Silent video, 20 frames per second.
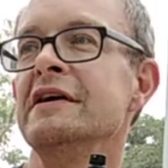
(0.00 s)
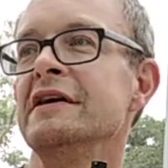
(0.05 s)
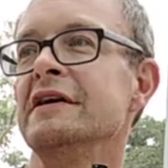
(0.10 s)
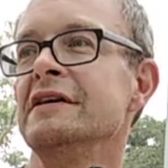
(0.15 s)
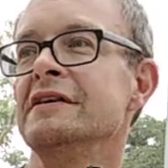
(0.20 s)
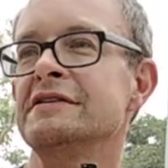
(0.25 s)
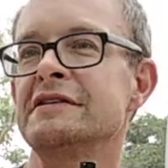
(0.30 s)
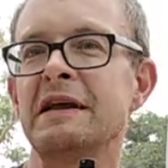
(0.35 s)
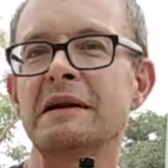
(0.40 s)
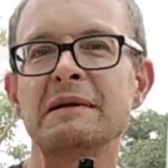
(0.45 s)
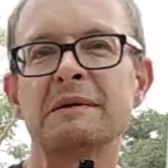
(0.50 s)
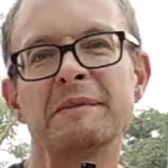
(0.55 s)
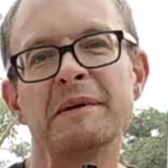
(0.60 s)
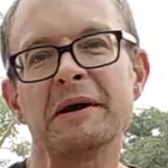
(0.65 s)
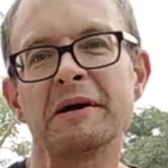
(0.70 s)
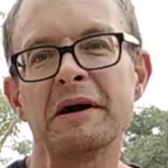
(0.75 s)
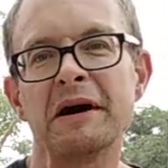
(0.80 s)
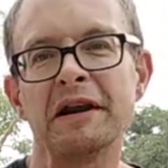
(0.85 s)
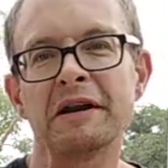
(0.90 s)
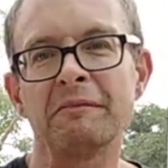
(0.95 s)
seem to be
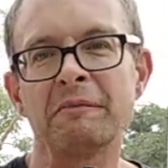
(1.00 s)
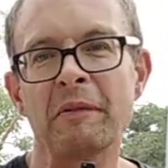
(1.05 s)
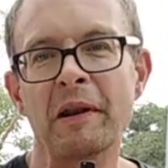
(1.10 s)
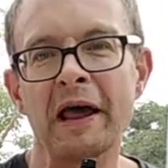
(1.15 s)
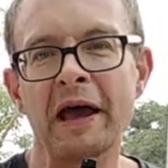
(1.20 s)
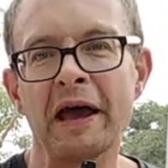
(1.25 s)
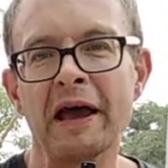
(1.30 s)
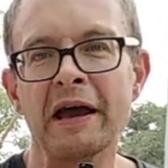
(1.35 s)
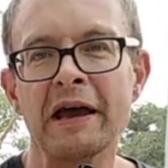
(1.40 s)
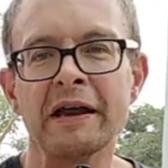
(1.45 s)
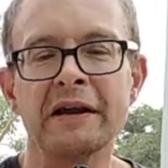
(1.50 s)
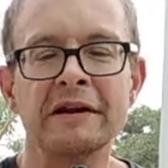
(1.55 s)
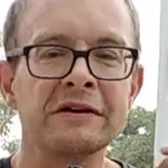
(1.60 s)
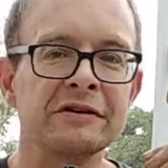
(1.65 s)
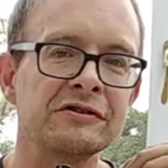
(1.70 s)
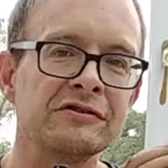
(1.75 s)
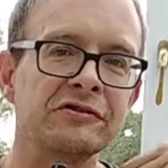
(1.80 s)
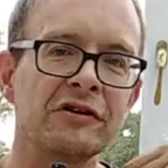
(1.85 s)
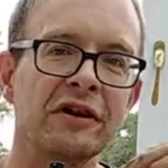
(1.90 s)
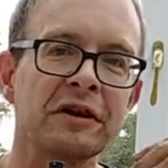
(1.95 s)
kind of bland and
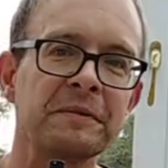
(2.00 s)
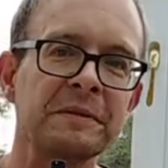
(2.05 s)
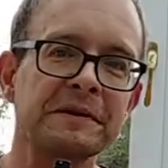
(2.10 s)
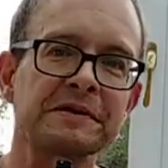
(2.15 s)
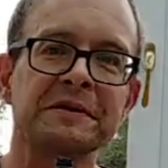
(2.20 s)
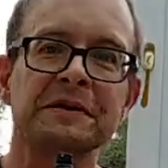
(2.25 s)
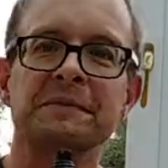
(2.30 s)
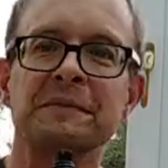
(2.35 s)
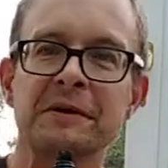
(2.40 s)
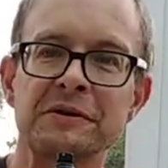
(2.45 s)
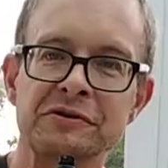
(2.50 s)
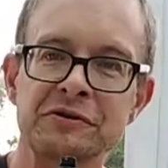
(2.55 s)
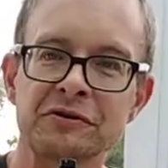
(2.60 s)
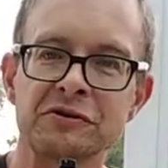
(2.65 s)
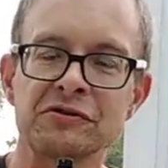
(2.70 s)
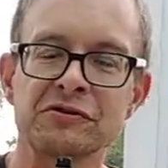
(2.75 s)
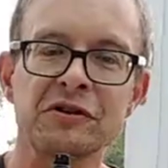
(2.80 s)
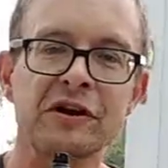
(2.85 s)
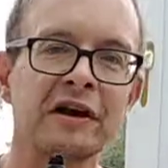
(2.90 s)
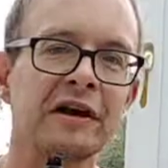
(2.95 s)
trying to be too much on
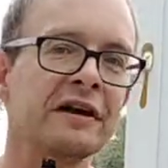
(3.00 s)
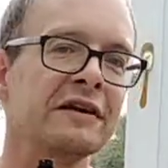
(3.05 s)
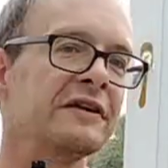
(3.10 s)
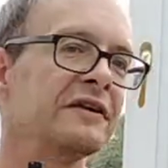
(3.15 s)
trend,